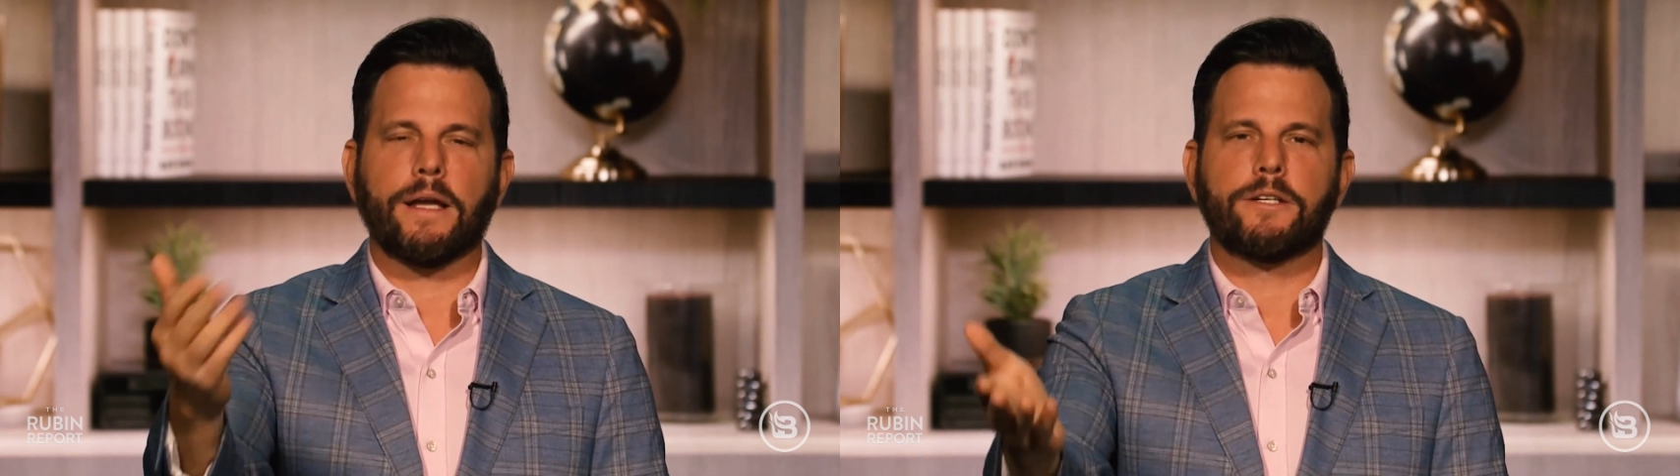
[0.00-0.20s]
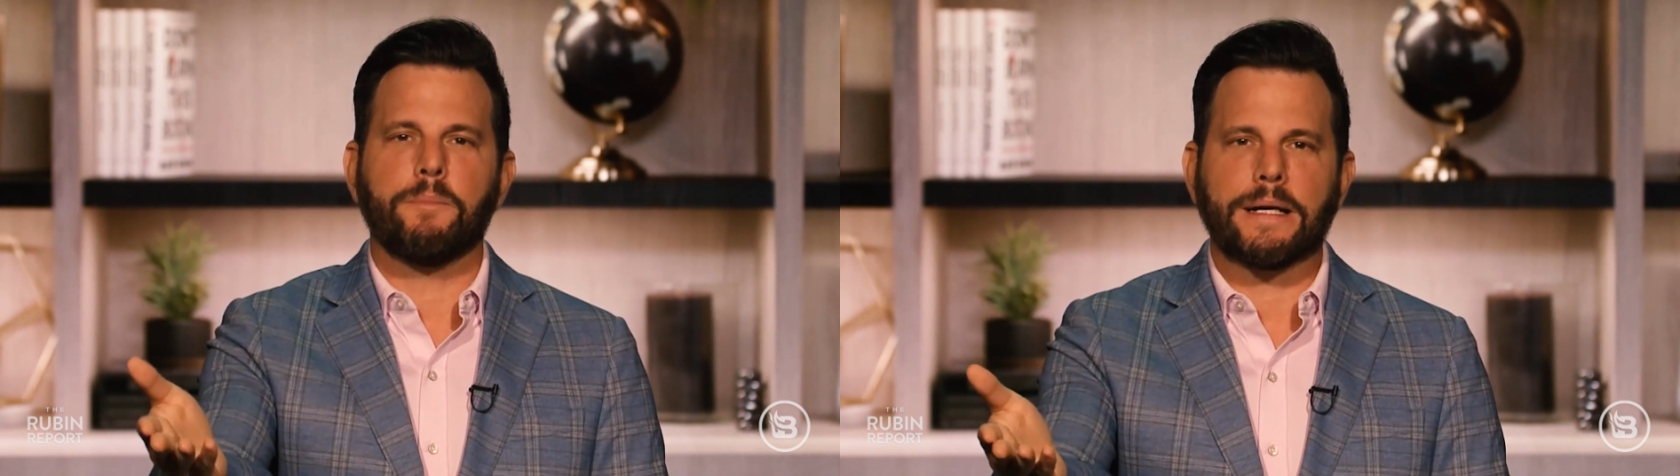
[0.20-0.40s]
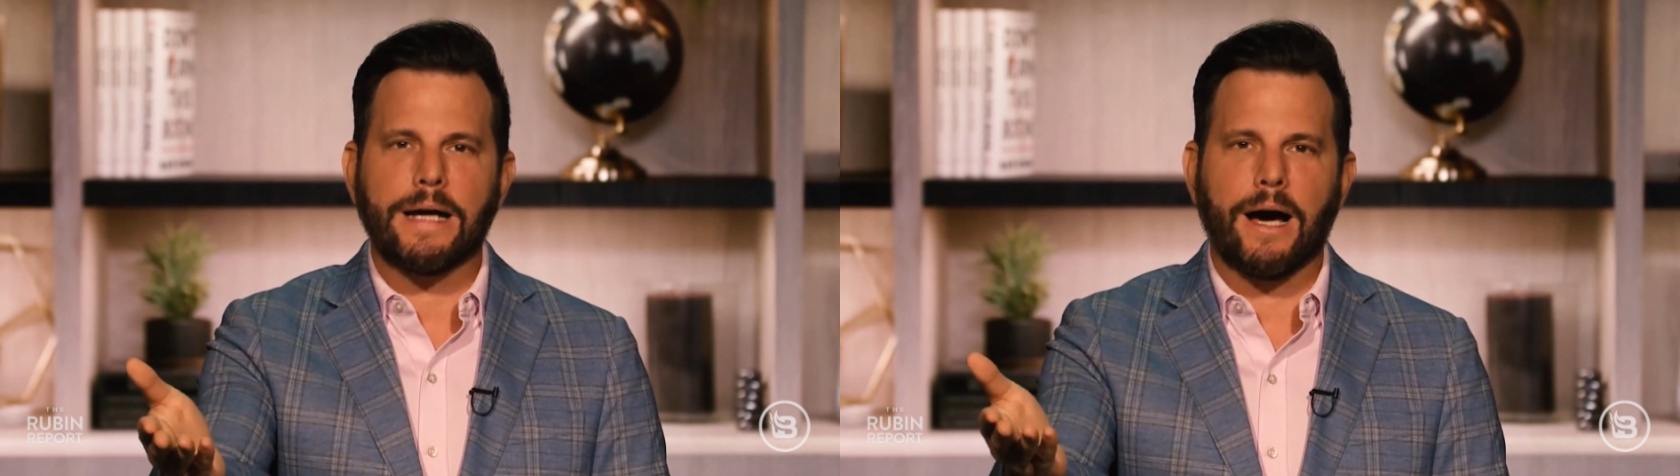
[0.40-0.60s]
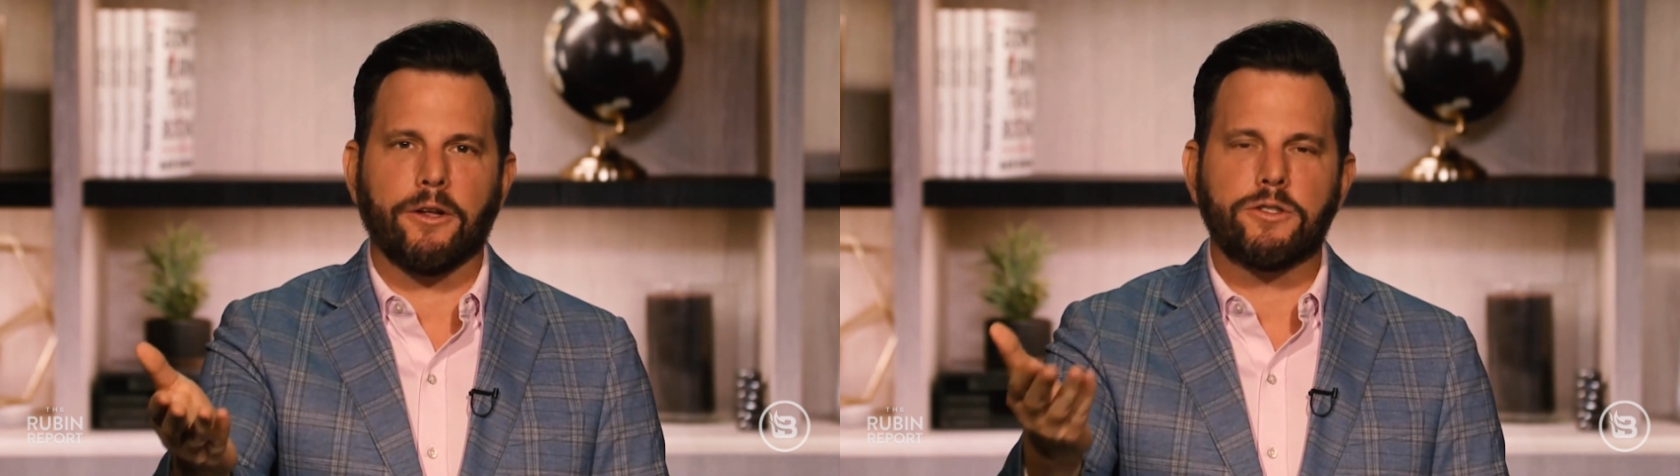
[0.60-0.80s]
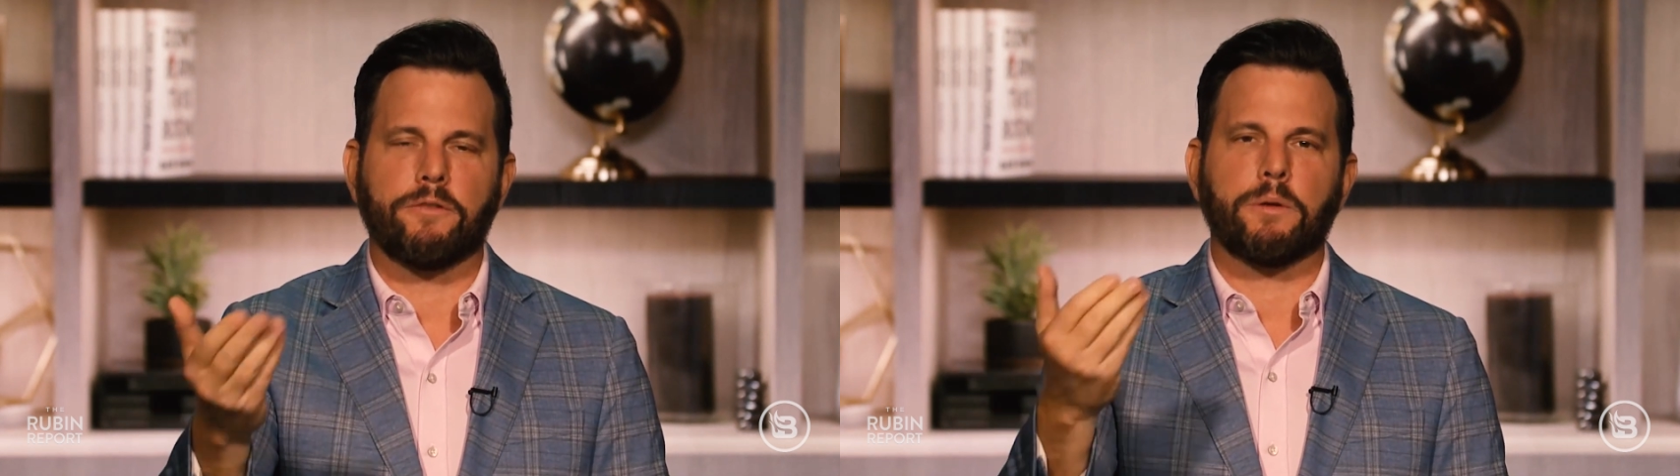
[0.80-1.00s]
into
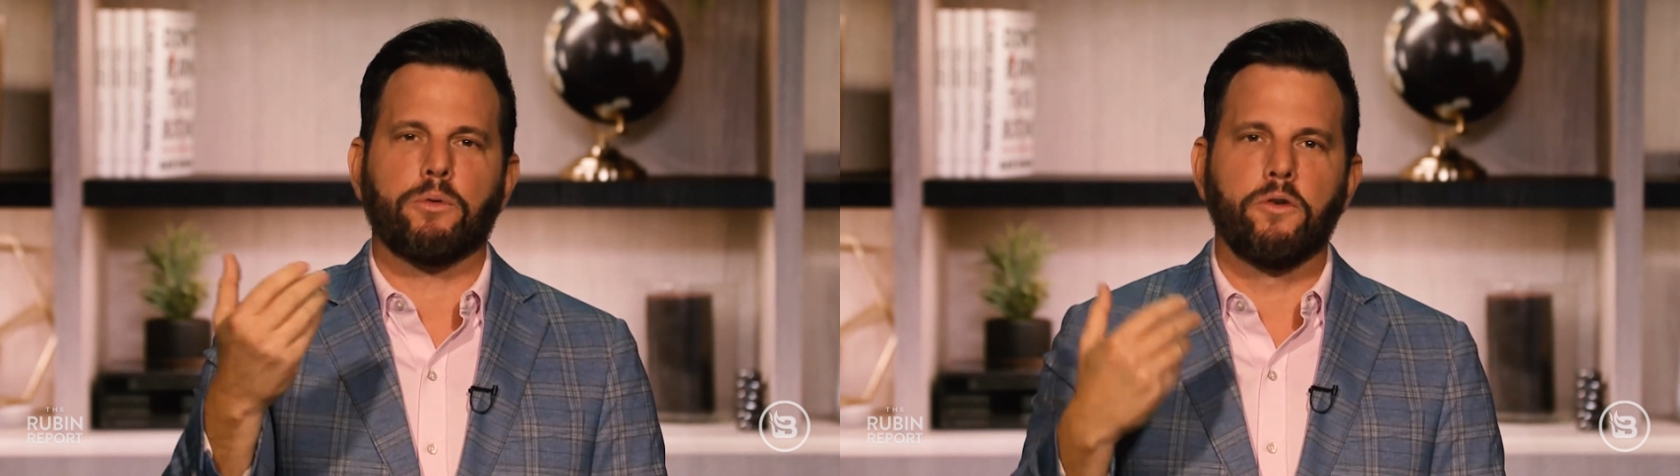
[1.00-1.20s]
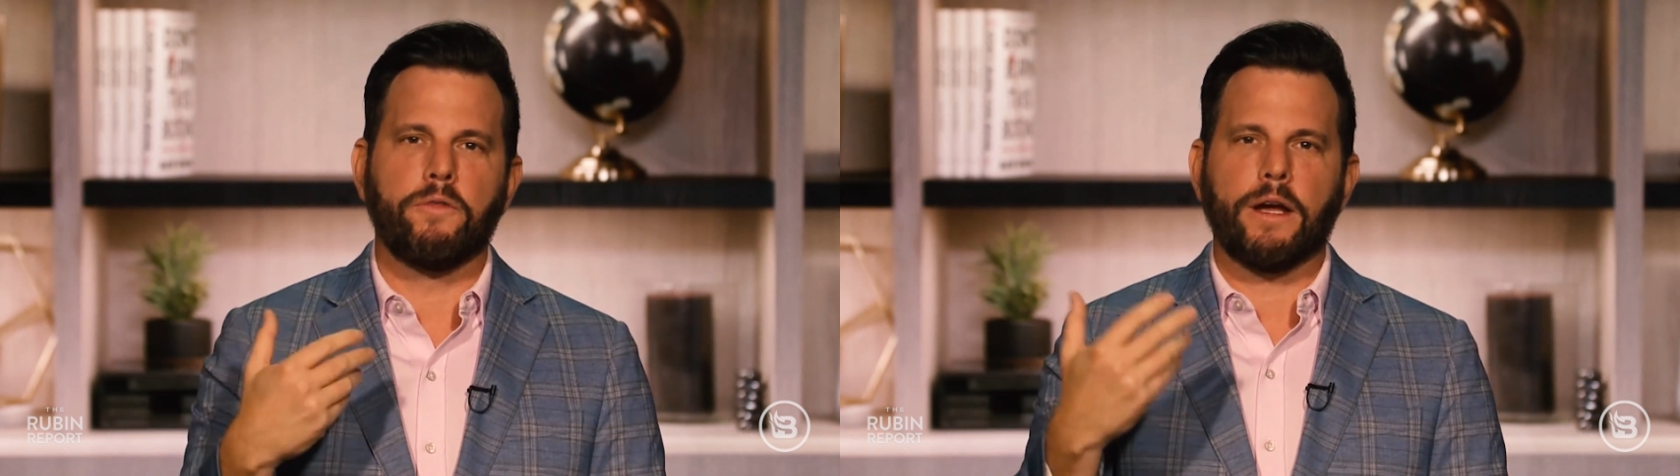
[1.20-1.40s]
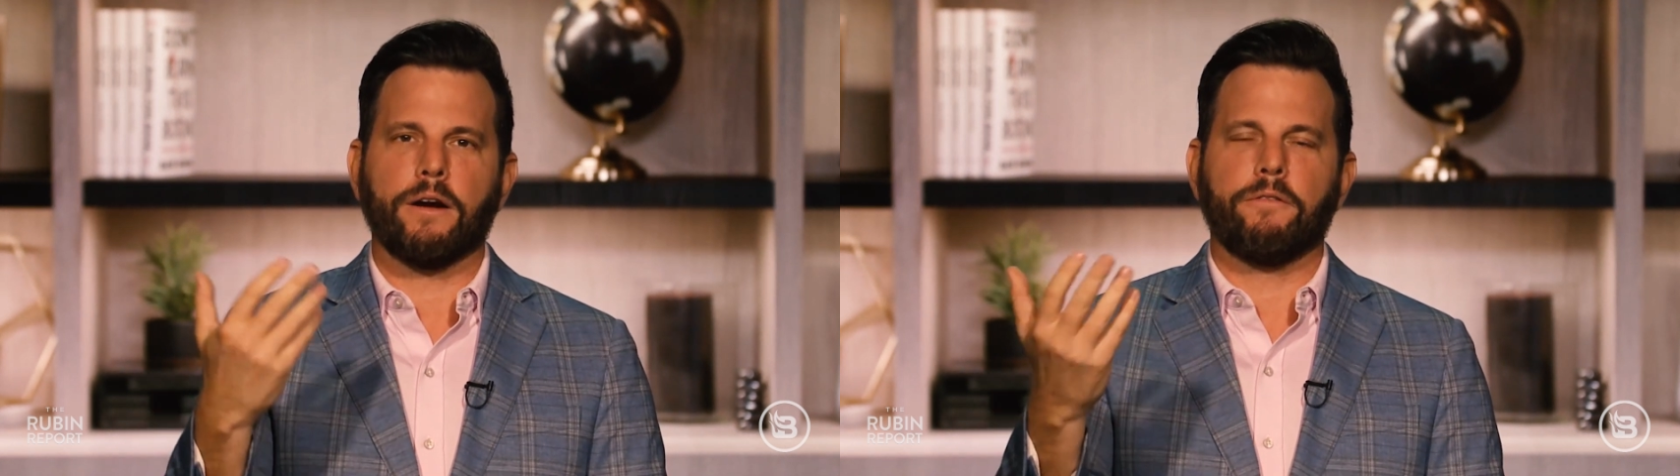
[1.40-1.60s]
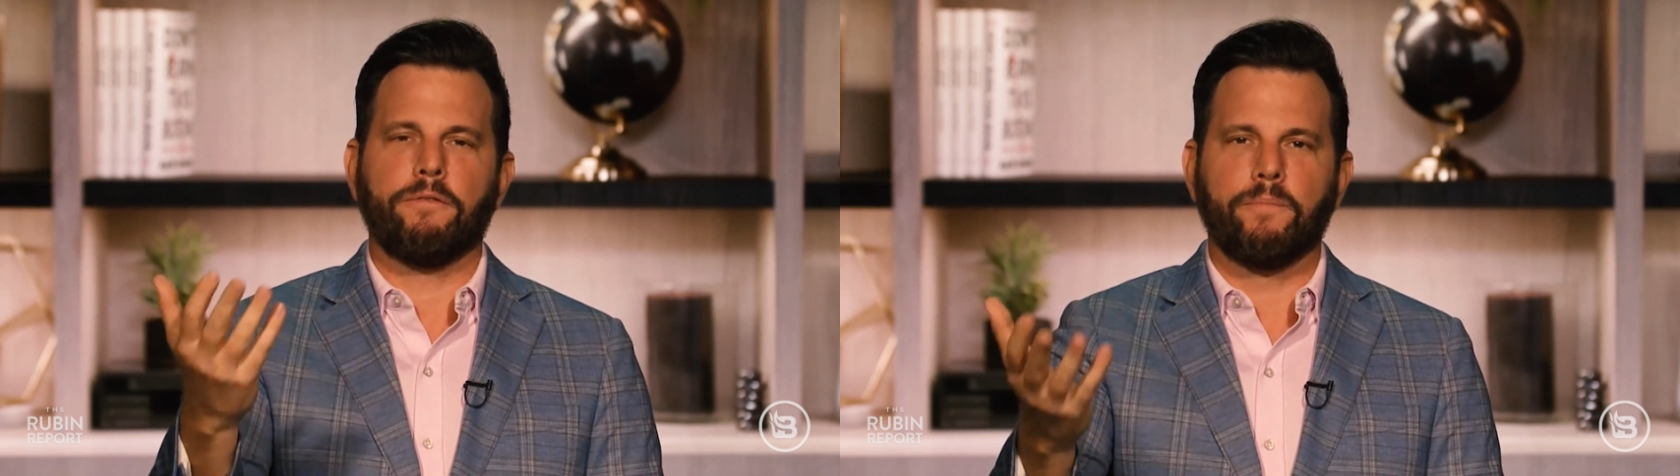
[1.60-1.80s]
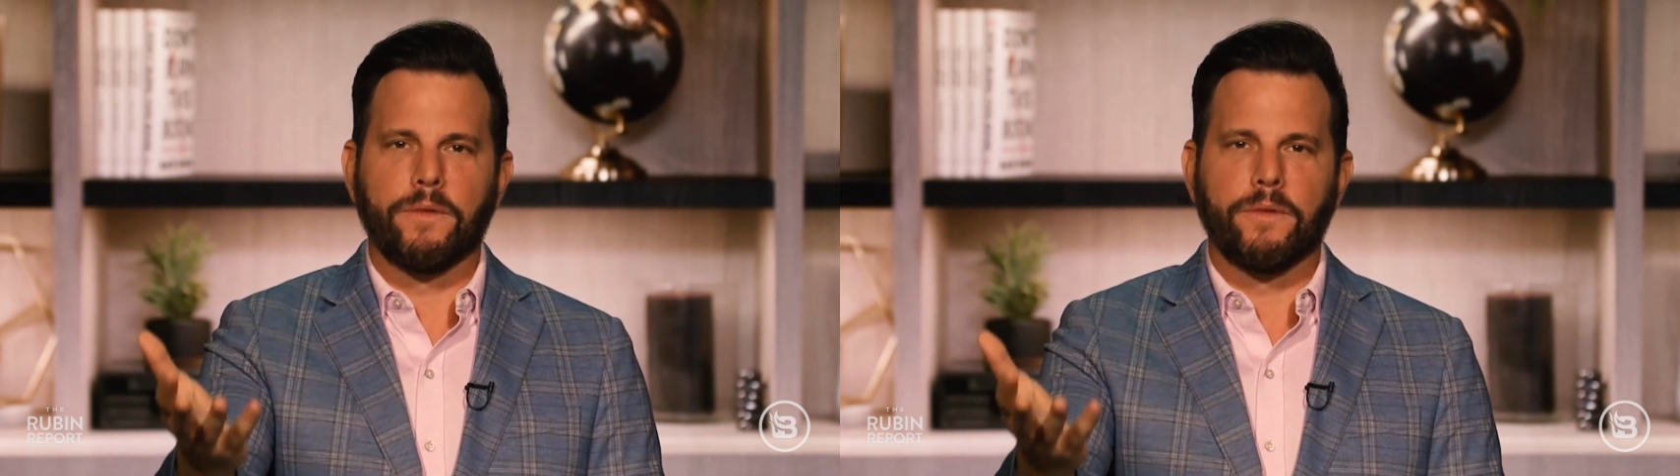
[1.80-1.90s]
McDonald's, you have to prove that you're